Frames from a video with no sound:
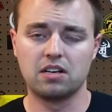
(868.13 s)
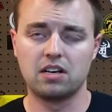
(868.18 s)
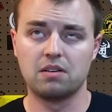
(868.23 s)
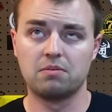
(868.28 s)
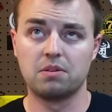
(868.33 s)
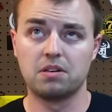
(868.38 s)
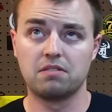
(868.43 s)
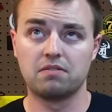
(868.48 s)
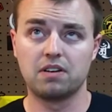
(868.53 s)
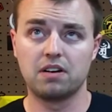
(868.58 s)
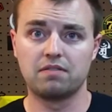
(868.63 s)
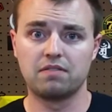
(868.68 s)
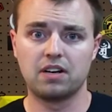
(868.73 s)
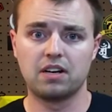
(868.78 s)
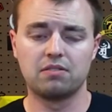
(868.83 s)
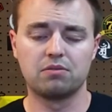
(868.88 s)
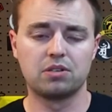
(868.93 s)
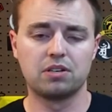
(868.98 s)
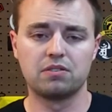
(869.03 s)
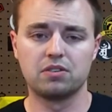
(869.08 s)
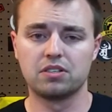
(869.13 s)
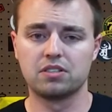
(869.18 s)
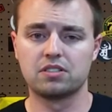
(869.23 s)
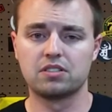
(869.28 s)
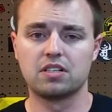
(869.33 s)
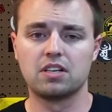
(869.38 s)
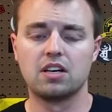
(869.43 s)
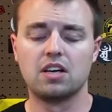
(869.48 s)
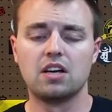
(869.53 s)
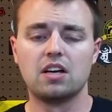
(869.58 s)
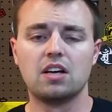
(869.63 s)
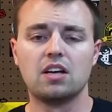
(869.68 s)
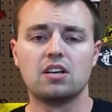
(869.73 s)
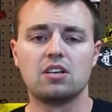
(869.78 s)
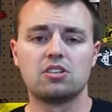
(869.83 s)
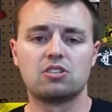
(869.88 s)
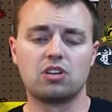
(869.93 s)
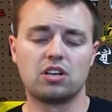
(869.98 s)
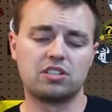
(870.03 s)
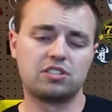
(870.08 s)
M855, whatever it is.
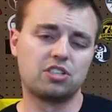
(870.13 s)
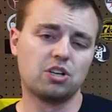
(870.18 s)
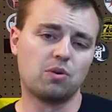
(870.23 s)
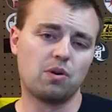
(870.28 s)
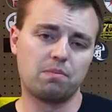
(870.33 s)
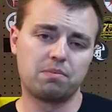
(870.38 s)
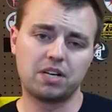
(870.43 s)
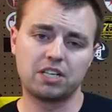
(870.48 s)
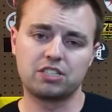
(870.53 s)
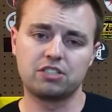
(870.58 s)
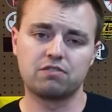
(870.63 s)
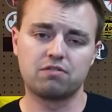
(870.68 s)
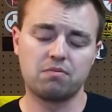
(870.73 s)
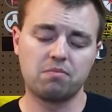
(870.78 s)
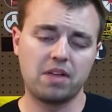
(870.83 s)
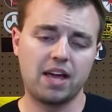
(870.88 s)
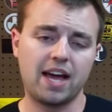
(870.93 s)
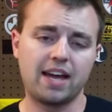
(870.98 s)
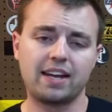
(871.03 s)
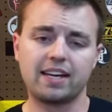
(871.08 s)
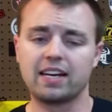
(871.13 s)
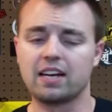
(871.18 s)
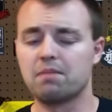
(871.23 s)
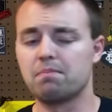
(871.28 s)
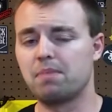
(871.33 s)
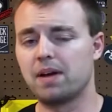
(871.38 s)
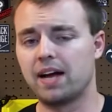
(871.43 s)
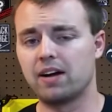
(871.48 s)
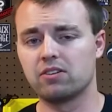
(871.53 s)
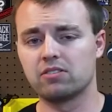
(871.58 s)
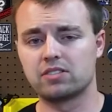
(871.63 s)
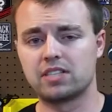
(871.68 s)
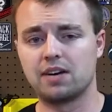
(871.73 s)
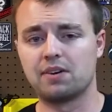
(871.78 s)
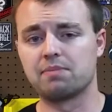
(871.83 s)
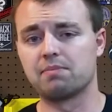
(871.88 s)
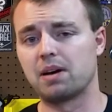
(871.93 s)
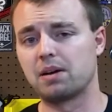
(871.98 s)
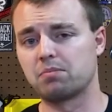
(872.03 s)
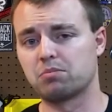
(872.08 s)
So I still want protection from that. I got to balance that
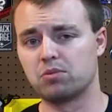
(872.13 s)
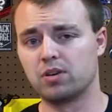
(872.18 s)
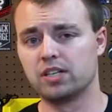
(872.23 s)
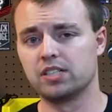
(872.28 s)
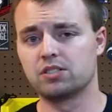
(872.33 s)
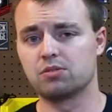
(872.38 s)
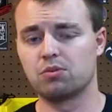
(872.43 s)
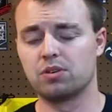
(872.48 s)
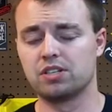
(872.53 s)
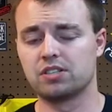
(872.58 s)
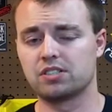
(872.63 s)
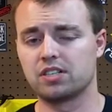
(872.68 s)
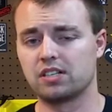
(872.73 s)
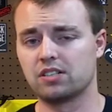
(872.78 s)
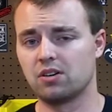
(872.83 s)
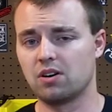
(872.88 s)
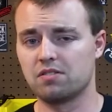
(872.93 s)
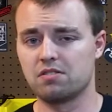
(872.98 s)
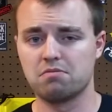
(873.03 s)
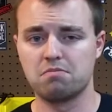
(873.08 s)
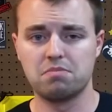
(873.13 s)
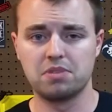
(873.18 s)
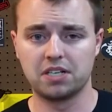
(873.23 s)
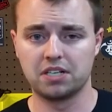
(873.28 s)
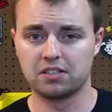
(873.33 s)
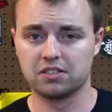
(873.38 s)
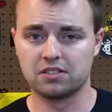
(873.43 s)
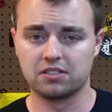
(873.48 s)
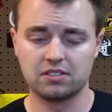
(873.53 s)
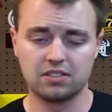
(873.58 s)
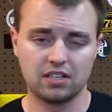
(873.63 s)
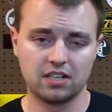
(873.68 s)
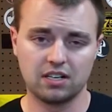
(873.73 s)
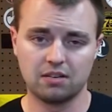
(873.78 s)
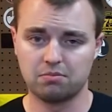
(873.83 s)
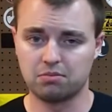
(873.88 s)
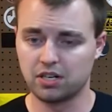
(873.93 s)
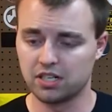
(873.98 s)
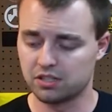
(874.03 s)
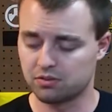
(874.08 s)
with my price range because I don't have the biggest
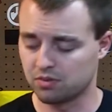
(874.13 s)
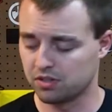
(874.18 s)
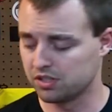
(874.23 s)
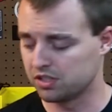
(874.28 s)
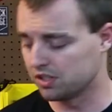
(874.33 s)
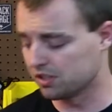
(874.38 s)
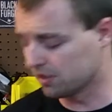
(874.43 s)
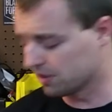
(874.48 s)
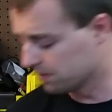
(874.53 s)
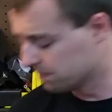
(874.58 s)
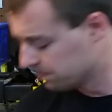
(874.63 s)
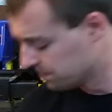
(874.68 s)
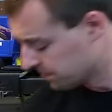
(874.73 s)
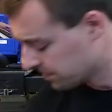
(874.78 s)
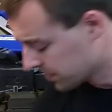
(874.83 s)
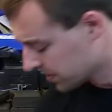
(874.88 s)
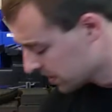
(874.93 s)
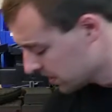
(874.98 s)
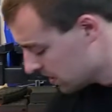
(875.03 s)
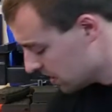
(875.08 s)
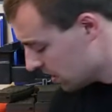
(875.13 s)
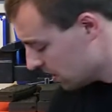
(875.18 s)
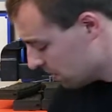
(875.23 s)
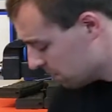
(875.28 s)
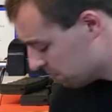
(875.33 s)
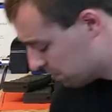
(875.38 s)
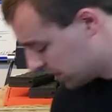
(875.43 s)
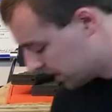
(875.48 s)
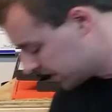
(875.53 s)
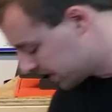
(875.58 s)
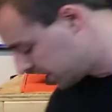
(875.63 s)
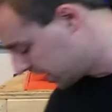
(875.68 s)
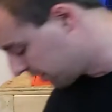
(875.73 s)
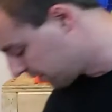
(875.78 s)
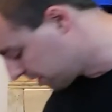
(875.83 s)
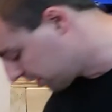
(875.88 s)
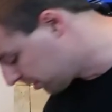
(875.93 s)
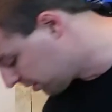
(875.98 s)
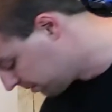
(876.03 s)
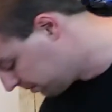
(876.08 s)
price range here. Plate
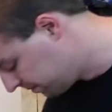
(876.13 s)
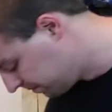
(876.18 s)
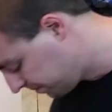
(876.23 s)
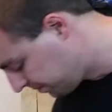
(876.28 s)
carrier.